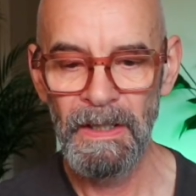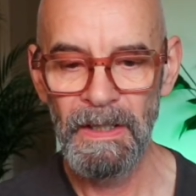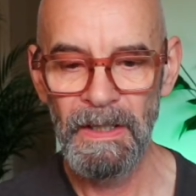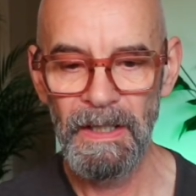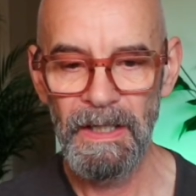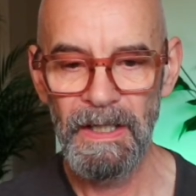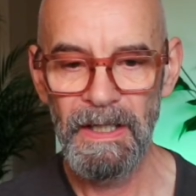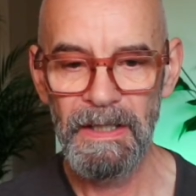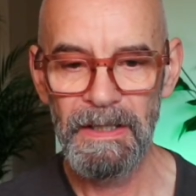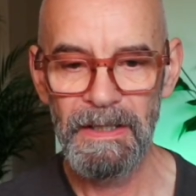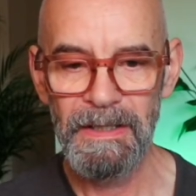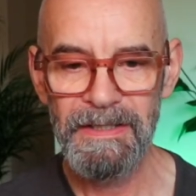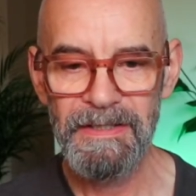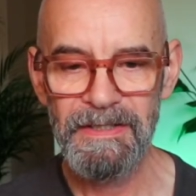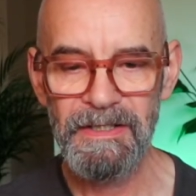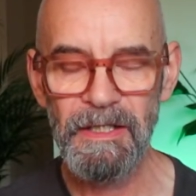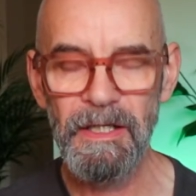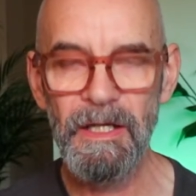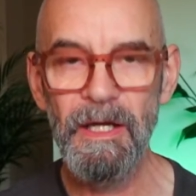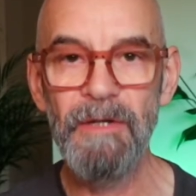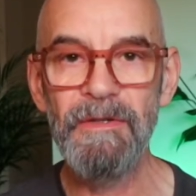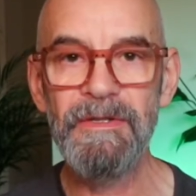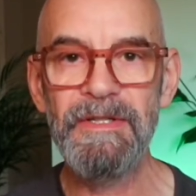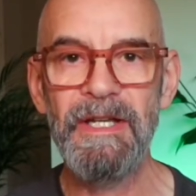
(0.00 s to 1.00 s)
Right, let's
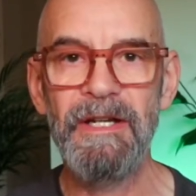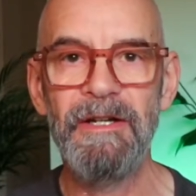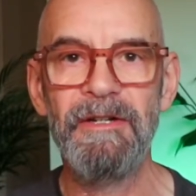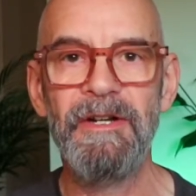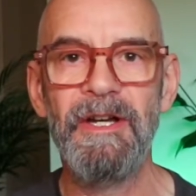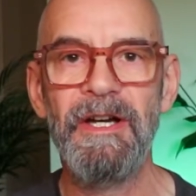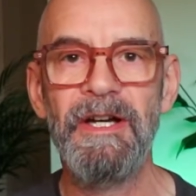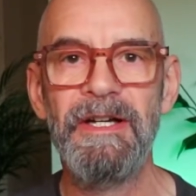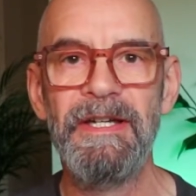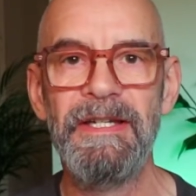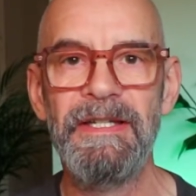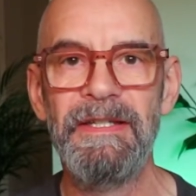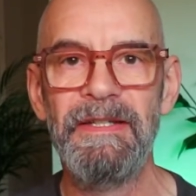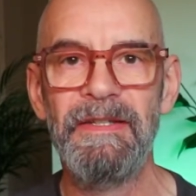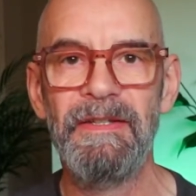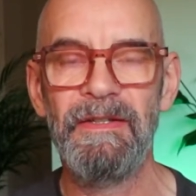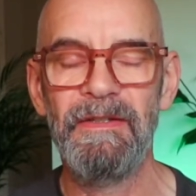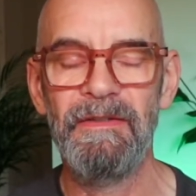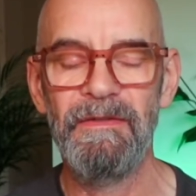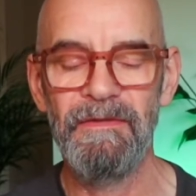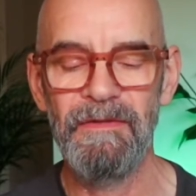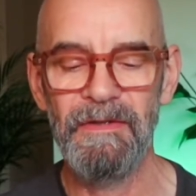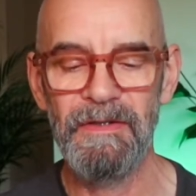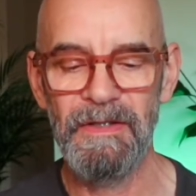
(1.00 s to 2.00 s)
close our eyes
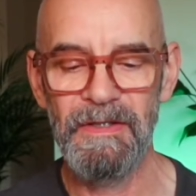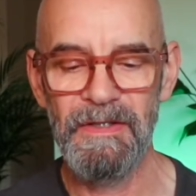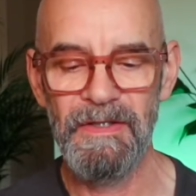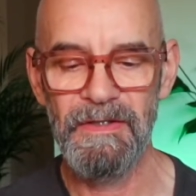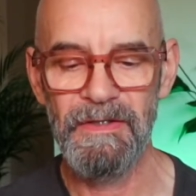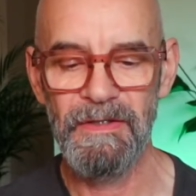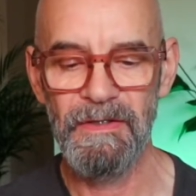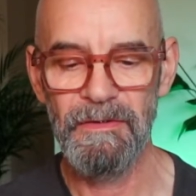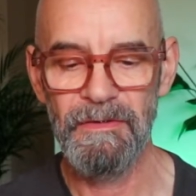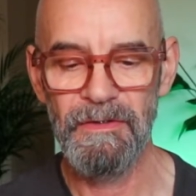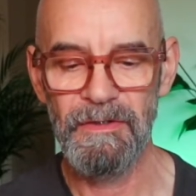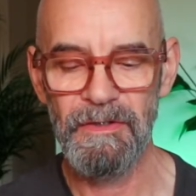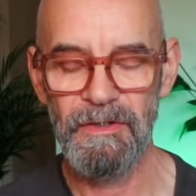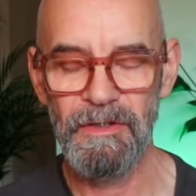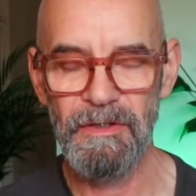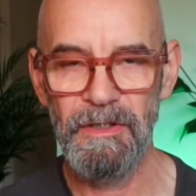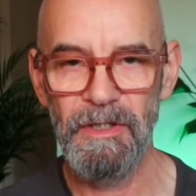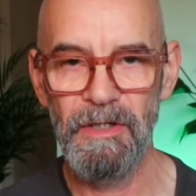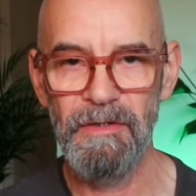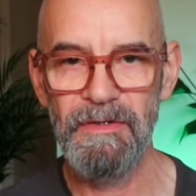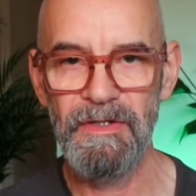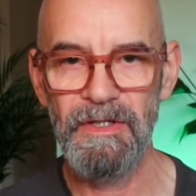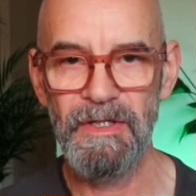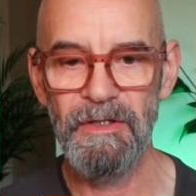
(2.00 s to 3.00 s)
for this, so just
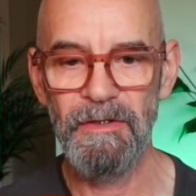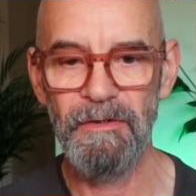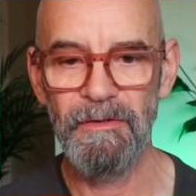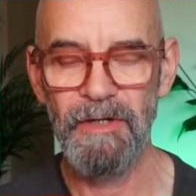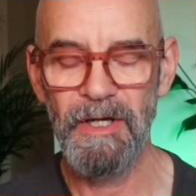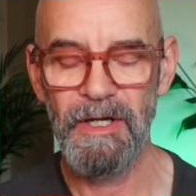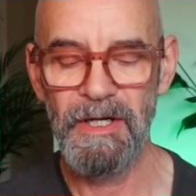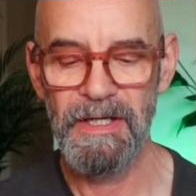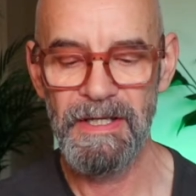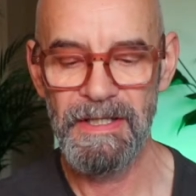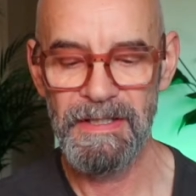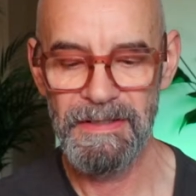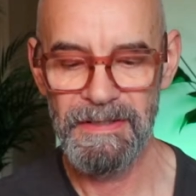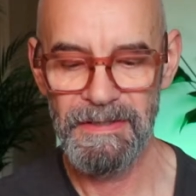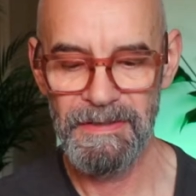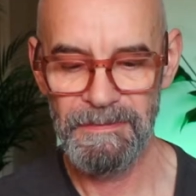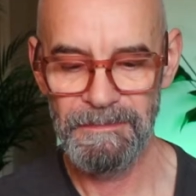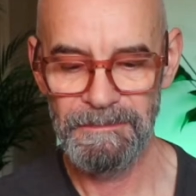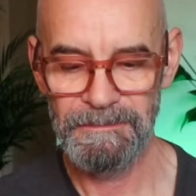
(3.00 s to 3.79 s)
closing your eyes.